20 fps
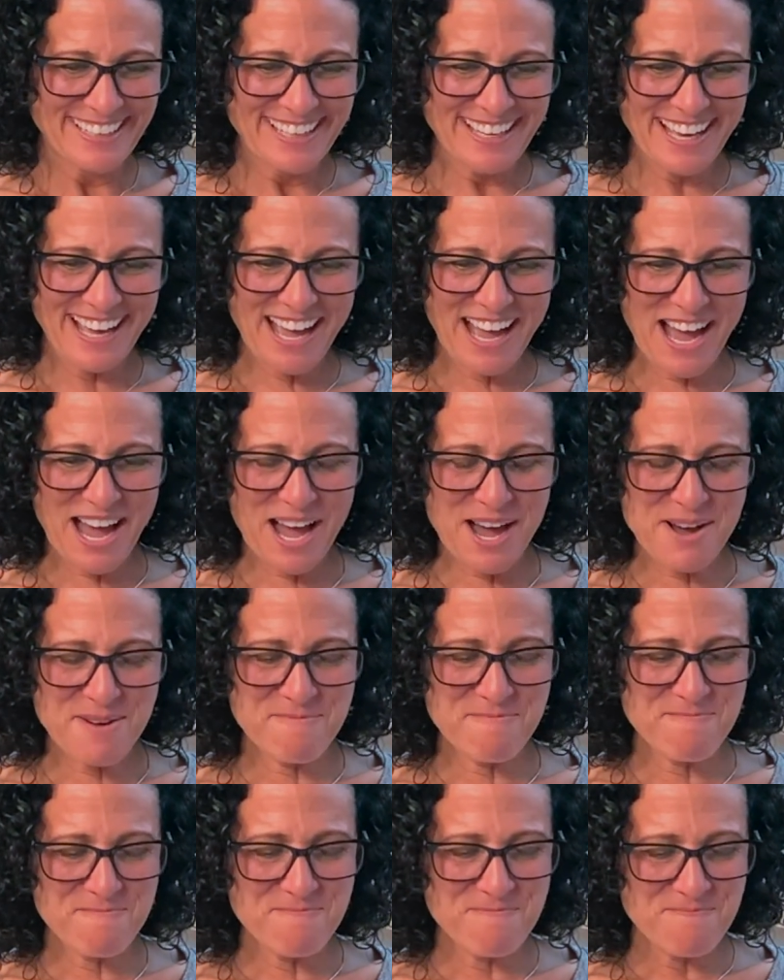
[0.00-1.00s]

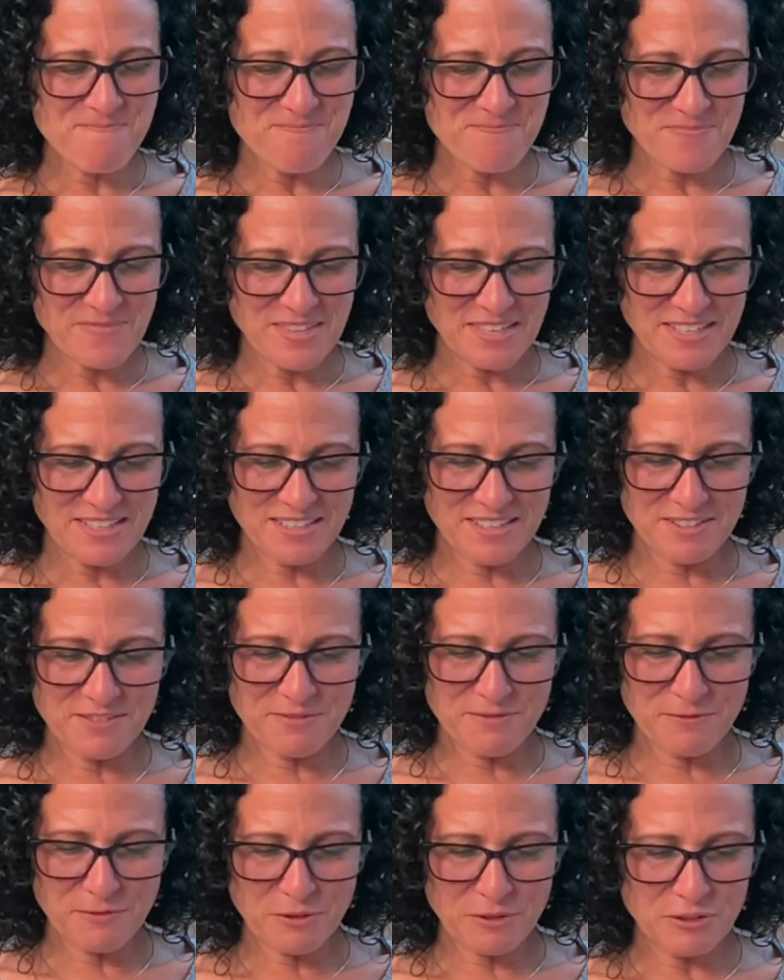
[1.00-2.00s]
um,
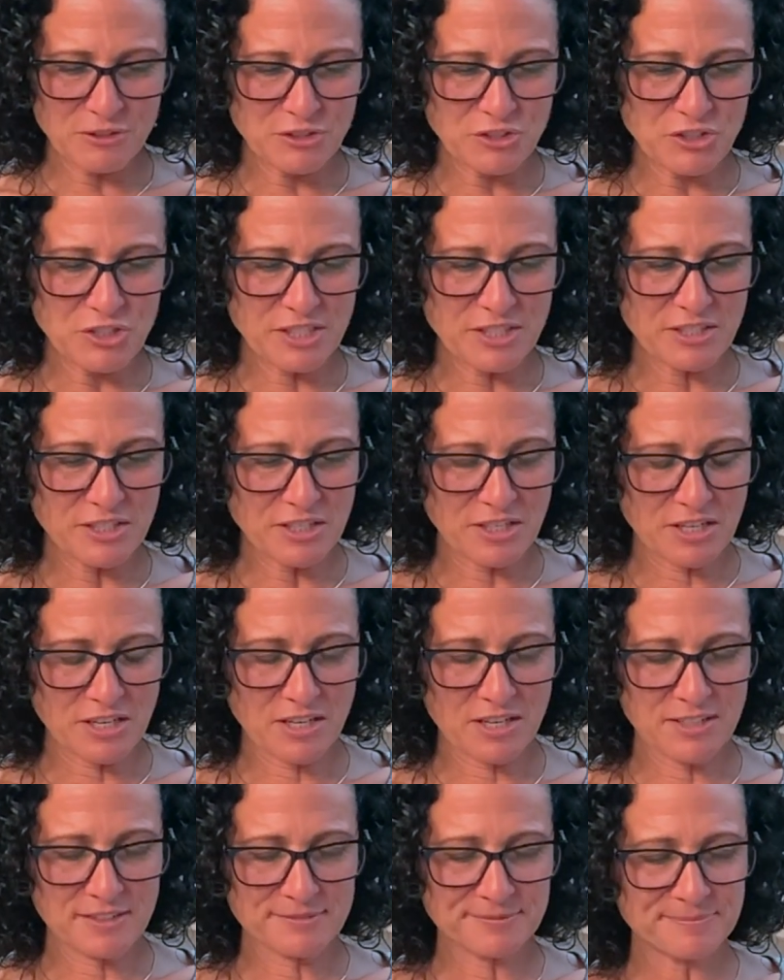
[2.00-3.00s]
in
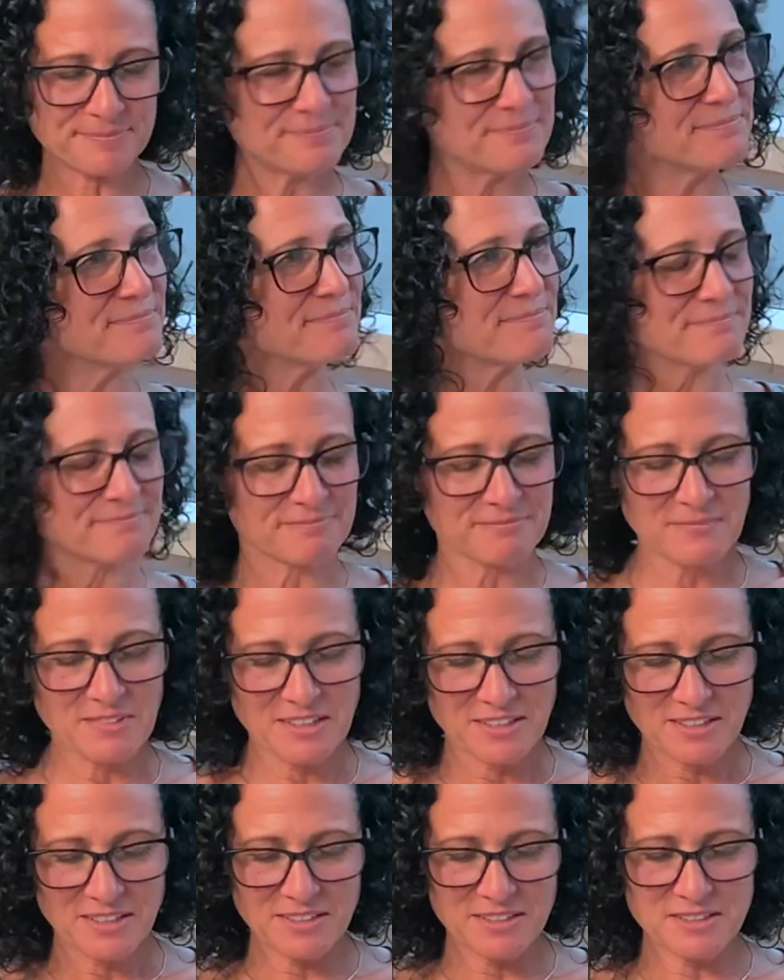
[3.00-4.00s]
Virginia,
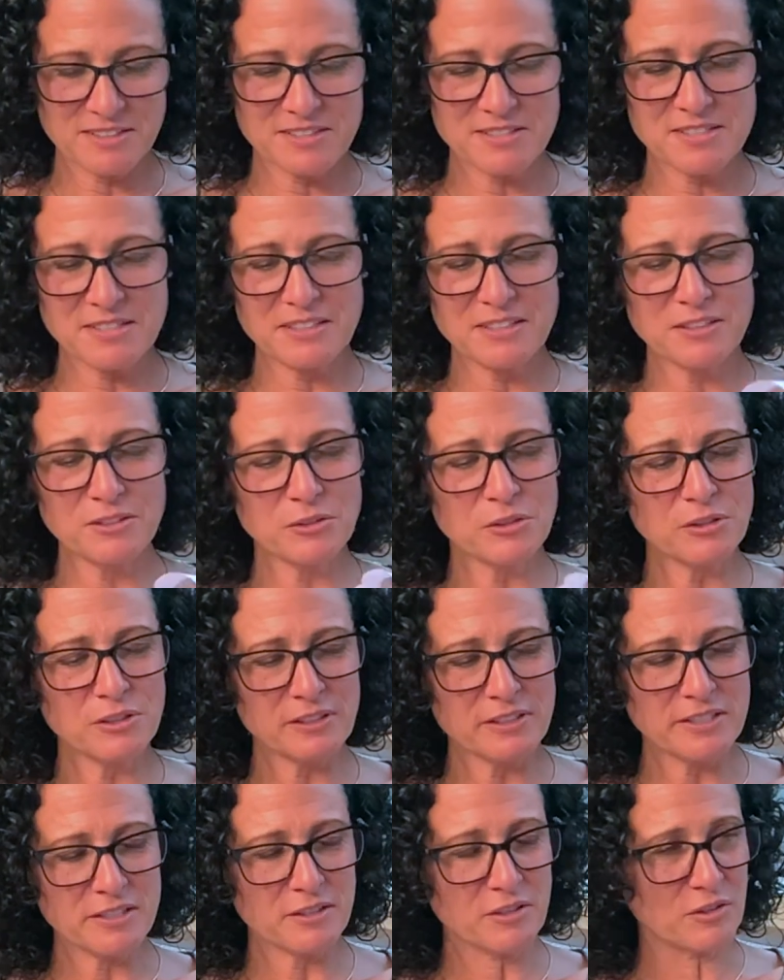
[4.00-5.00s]
it is
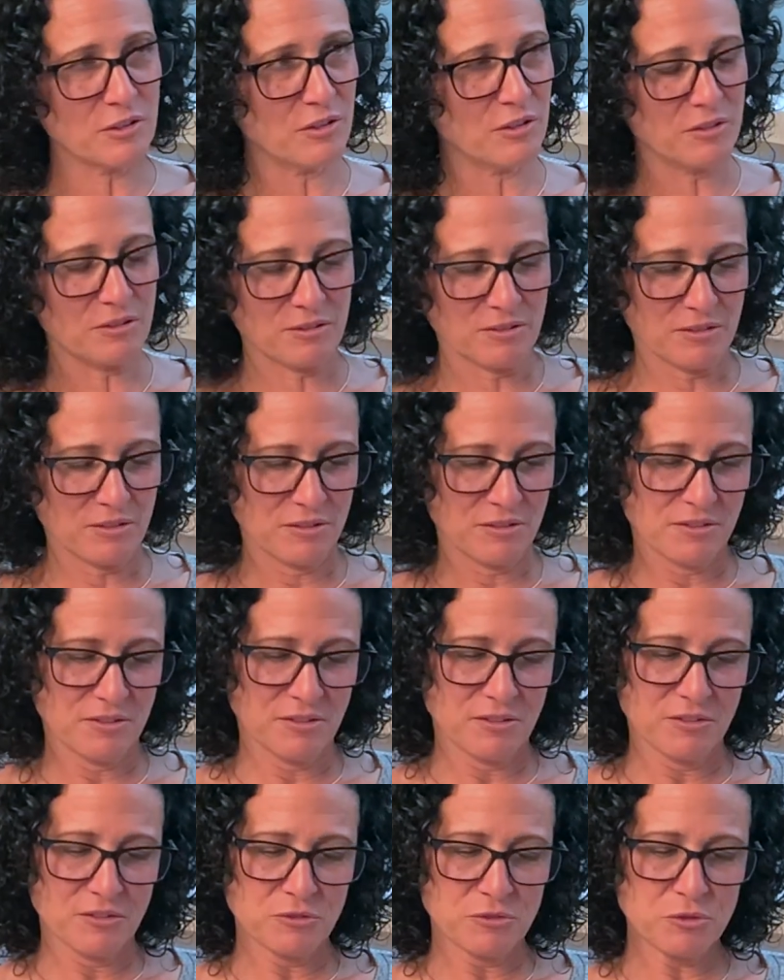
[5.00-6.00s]
illegal
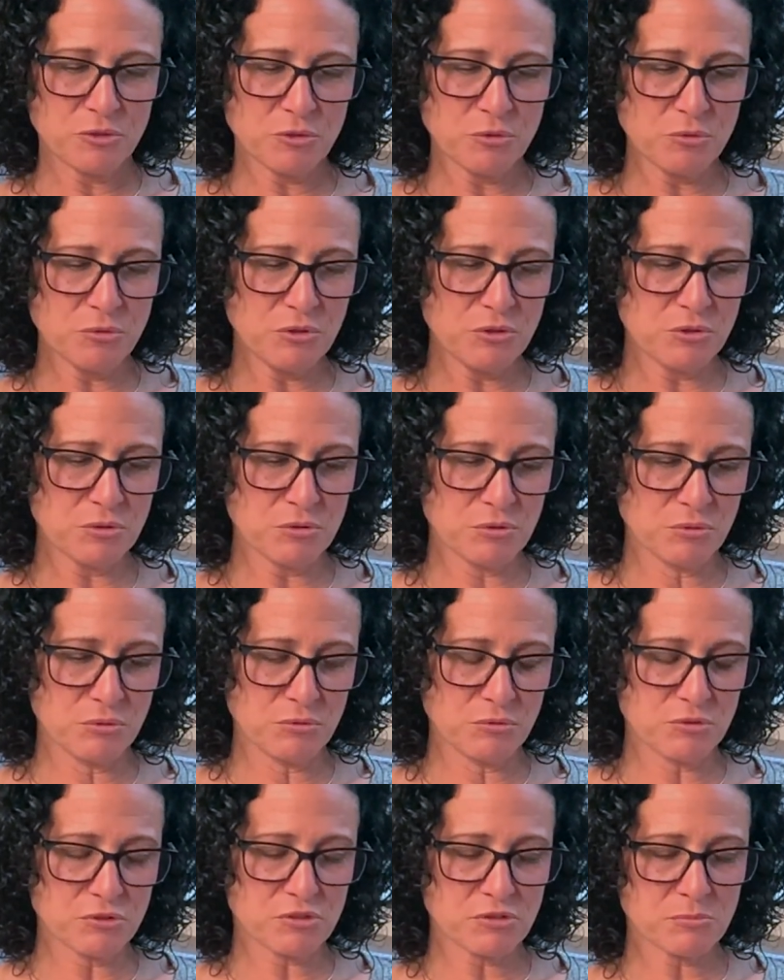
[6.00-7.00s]
to
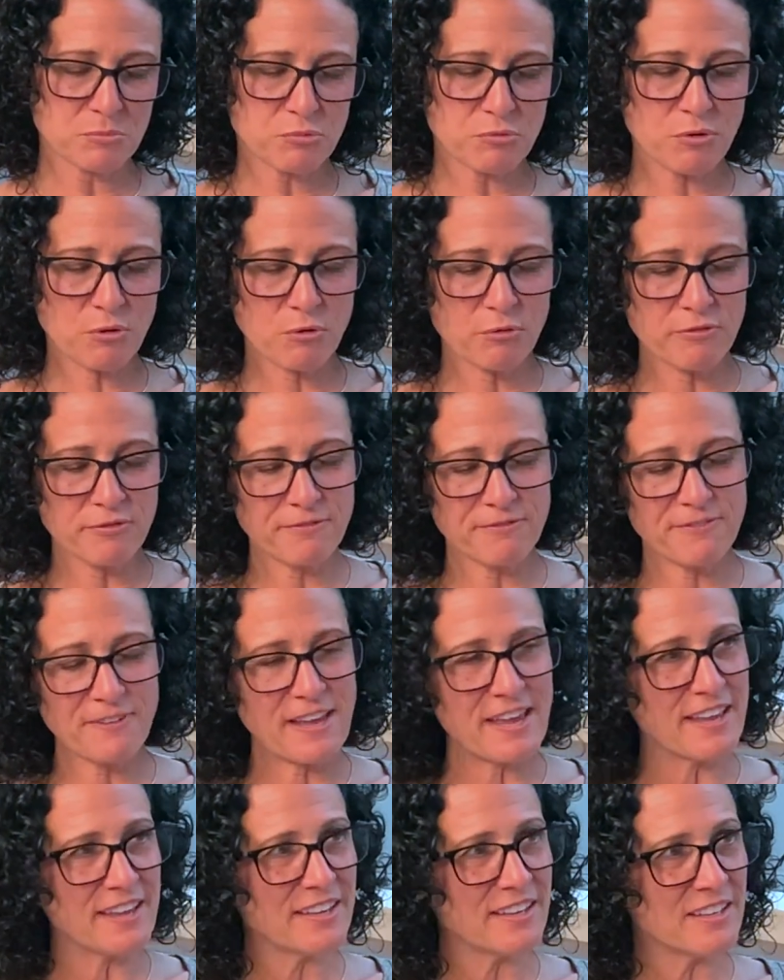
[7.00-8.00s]
use
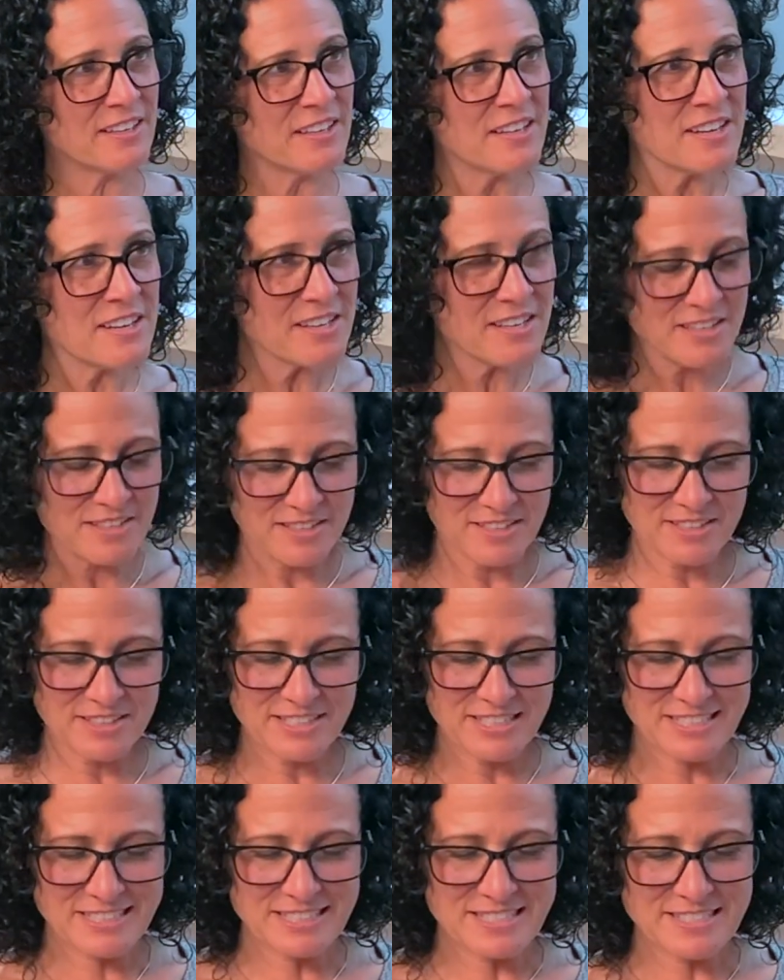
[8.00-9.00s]
profane,
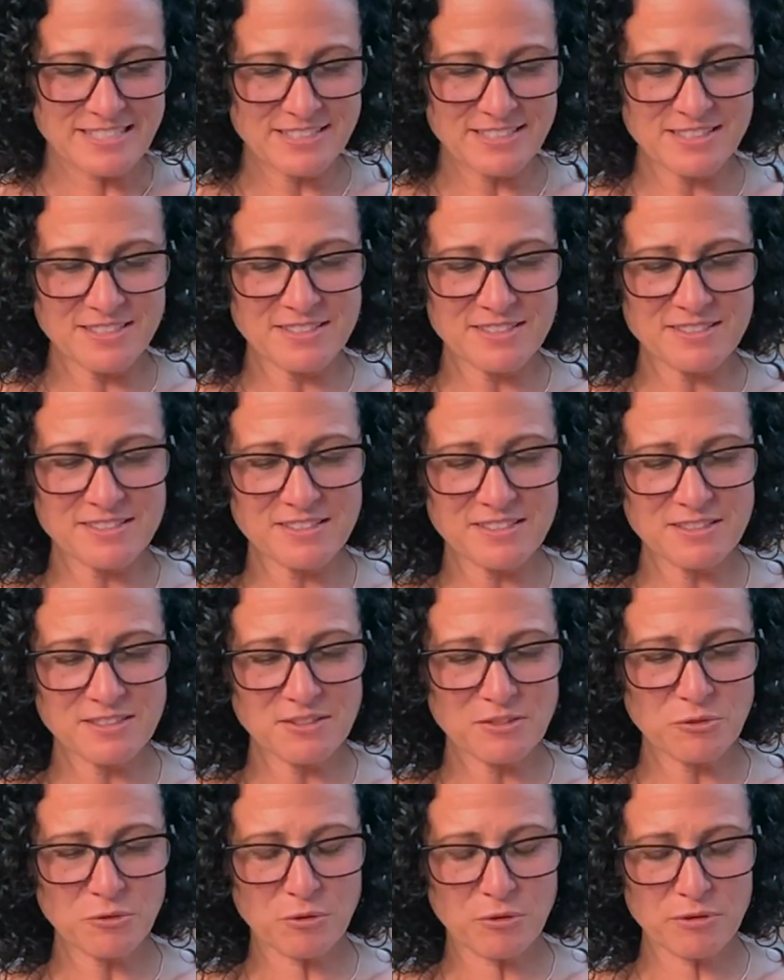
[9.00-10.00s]
indecent,
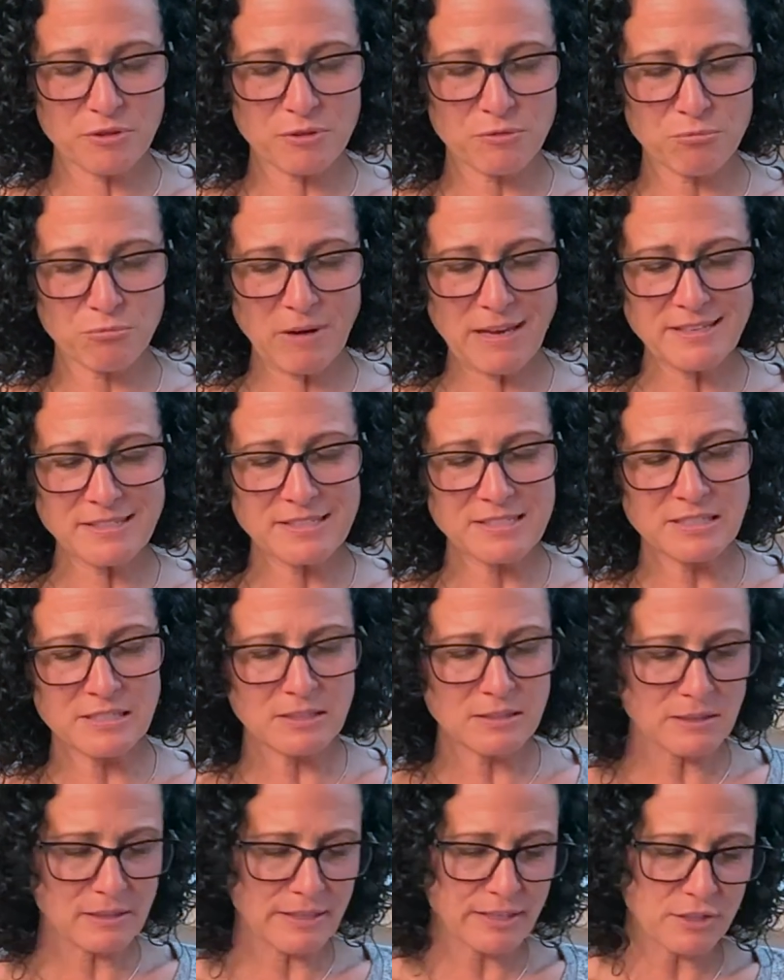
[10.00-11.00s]
or
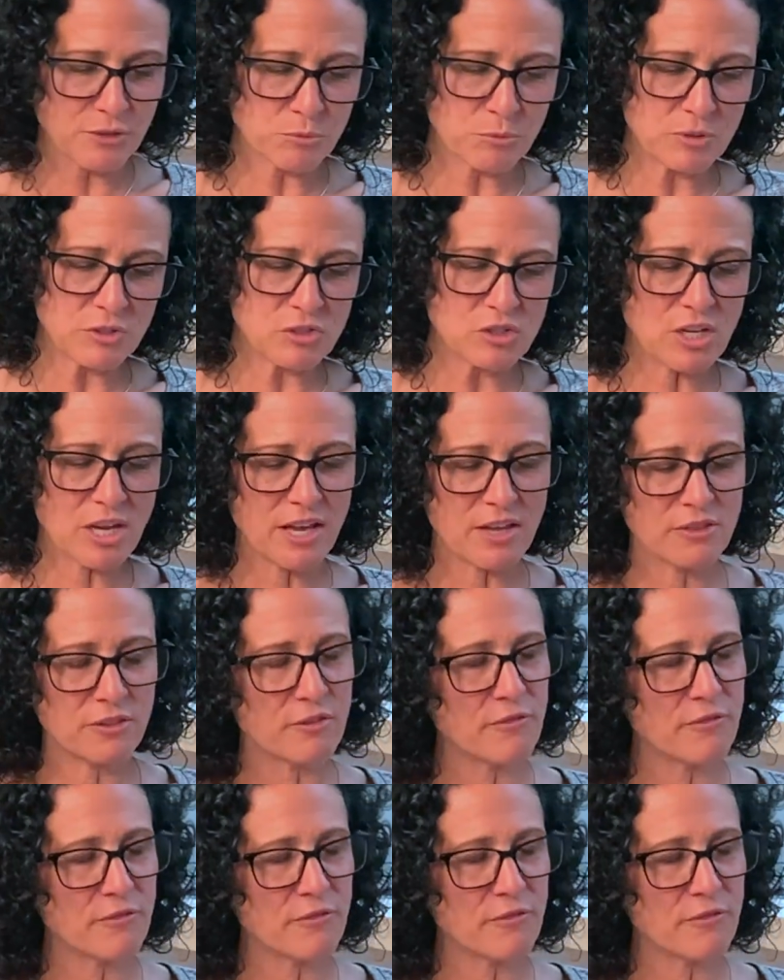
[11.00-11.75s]
threatening language on the